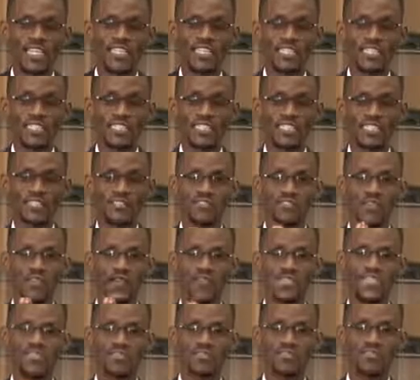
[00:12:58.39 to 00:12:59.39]
And listen, if you're
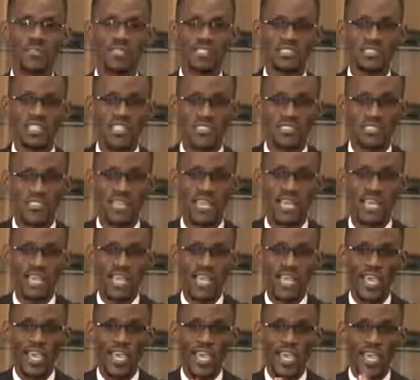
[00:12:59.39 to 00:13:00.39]
running a business
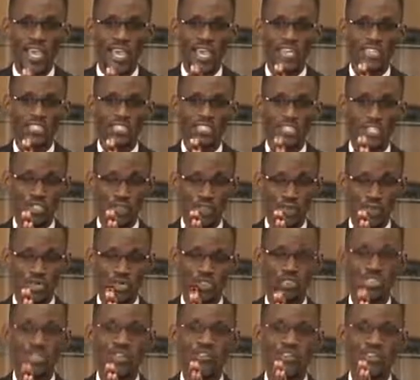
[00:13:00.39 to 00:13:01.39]
and you're
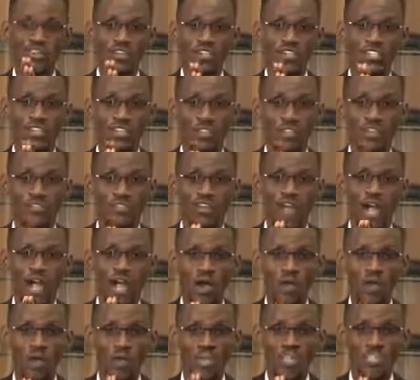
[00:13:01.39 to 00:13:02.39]
not very sure of
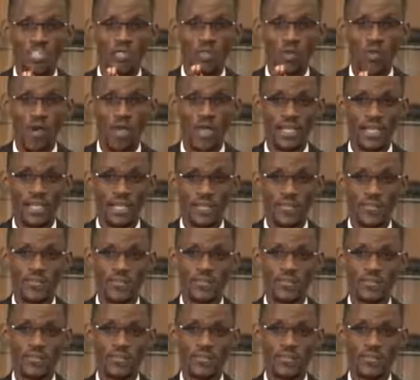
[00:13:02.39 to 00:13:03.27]
how it's working,